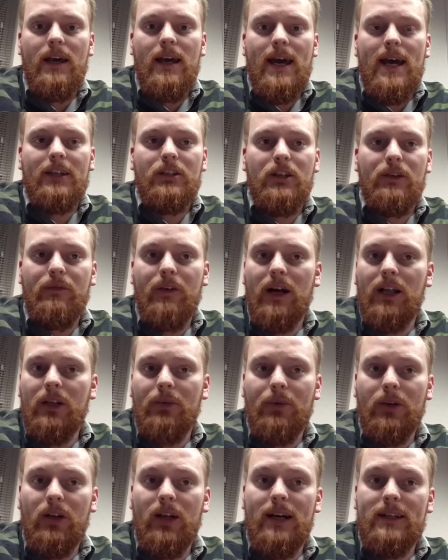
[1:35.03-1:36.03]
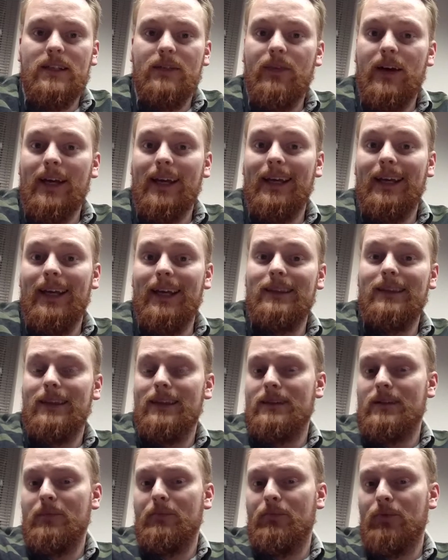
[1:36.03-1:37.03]
And she finally realized if I can get
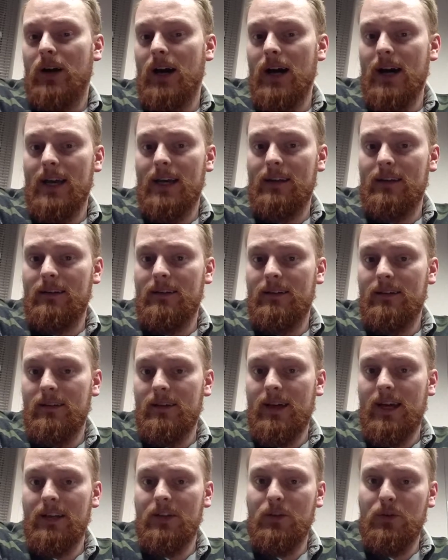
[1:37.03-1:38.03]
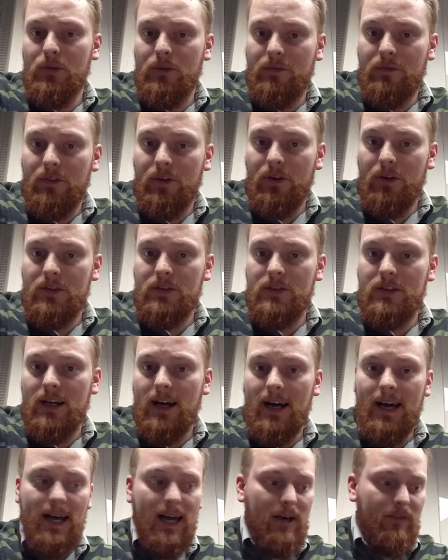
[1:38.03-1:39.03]
these to Brian at UniFirst,
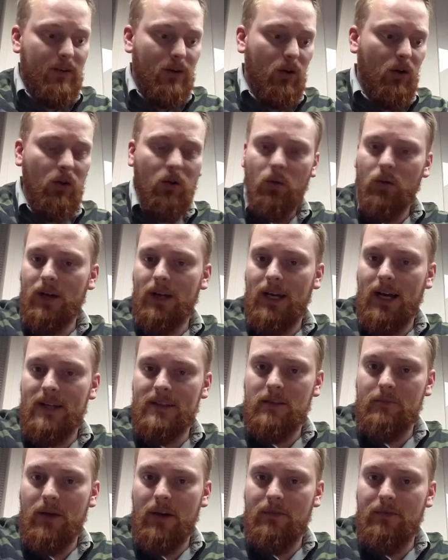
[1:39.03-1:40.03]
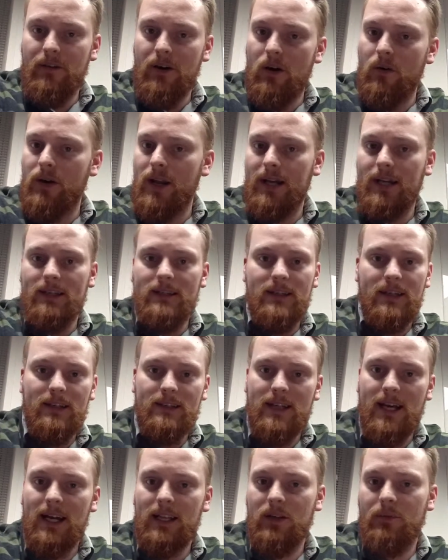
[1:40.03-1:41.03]
I have it all organized on my phone. I can see
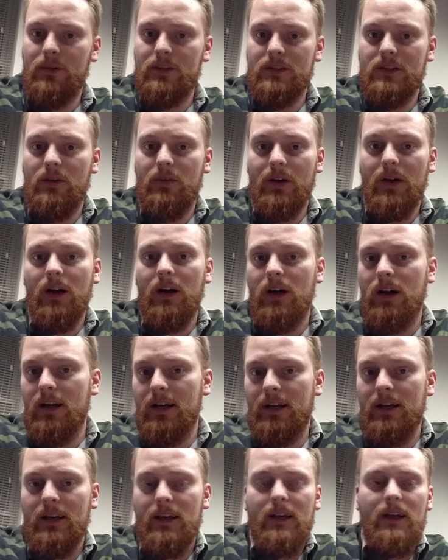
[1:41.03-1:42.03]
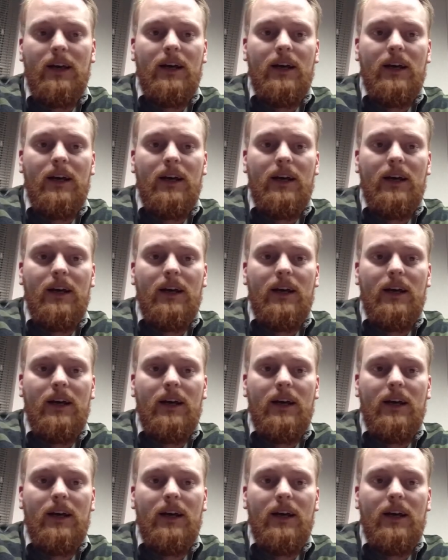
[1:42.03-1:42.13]
exactly what's going on.